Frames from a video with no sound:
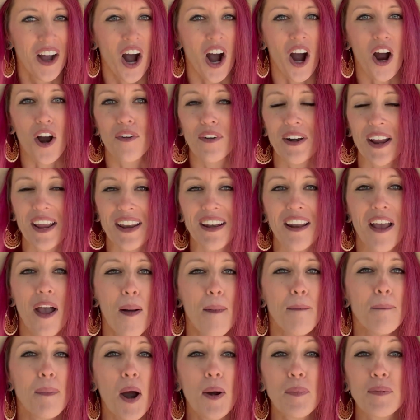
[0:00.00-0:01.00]
All right,
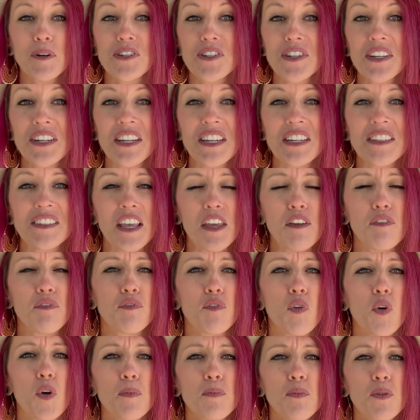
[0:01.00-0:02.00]
Barberton is a
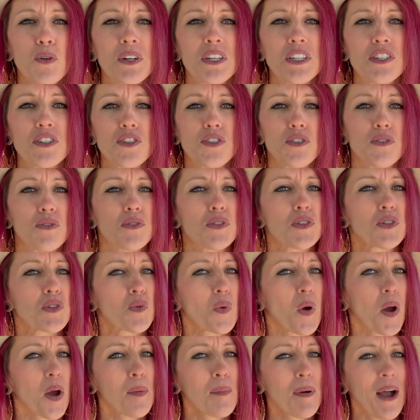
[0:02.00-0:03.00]
4.2
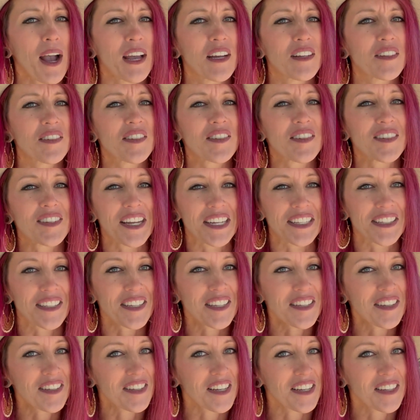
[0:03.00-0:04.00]
square mile
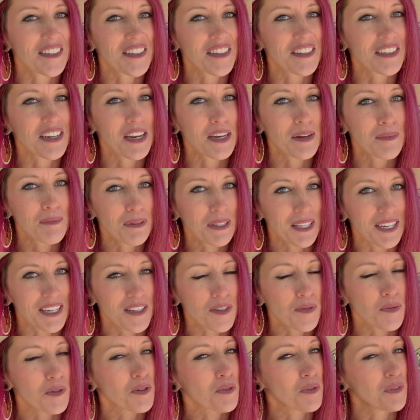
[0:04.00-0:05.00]
census designated
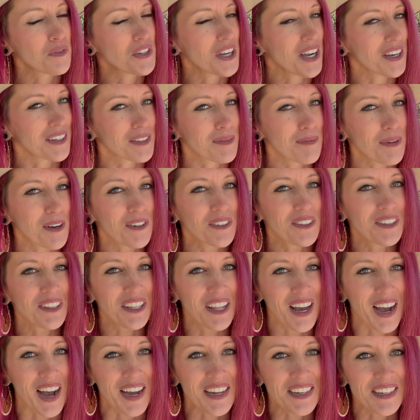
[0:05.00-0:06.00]
place, which we've talked about a
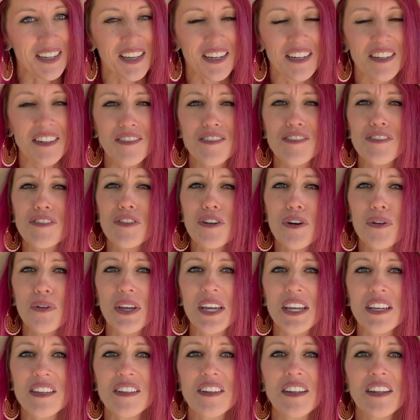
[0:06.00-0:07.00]
lot, and it is
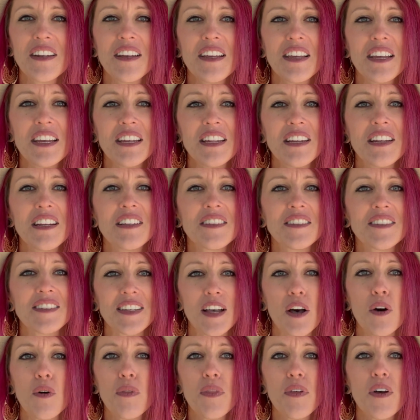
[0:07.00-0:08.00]
located in
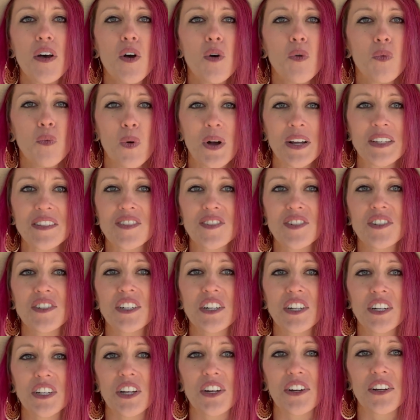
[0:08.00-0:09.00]
southwestern
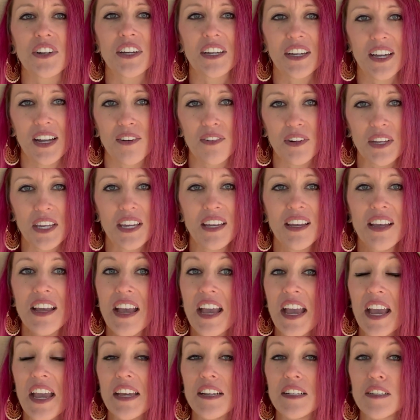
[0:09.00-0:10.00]
Clark County.
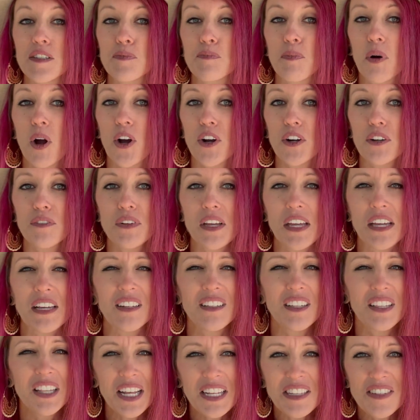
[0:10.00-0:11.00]
It is part of a
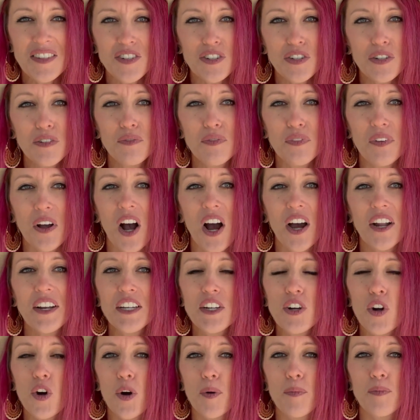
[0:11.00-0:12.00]
cluster of
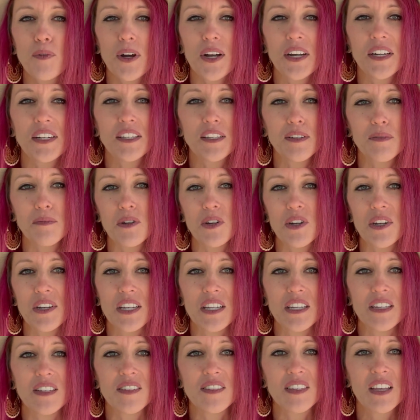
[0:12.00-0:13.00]
unincorporated
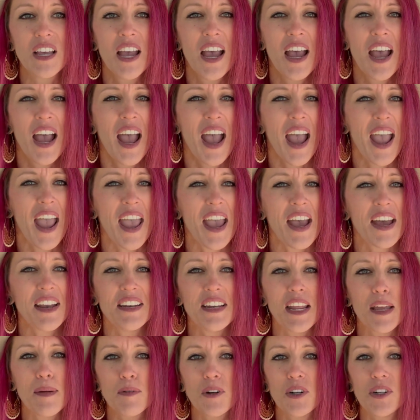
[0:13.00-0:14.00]
communities and
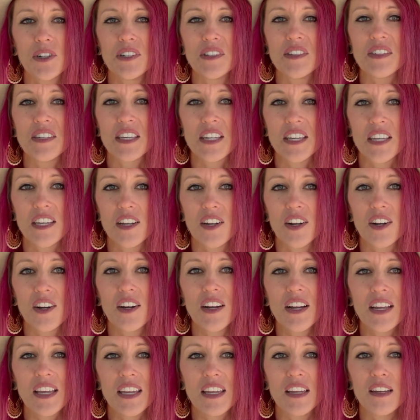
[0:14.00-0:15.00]
neighborhoods
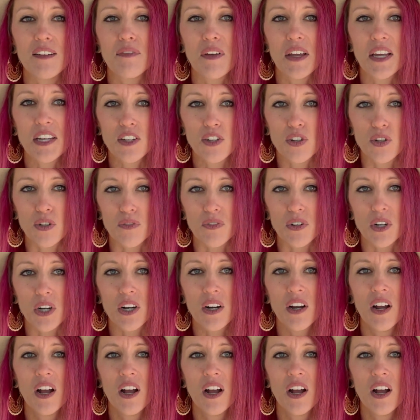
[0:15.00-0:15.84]
here in Vancouver.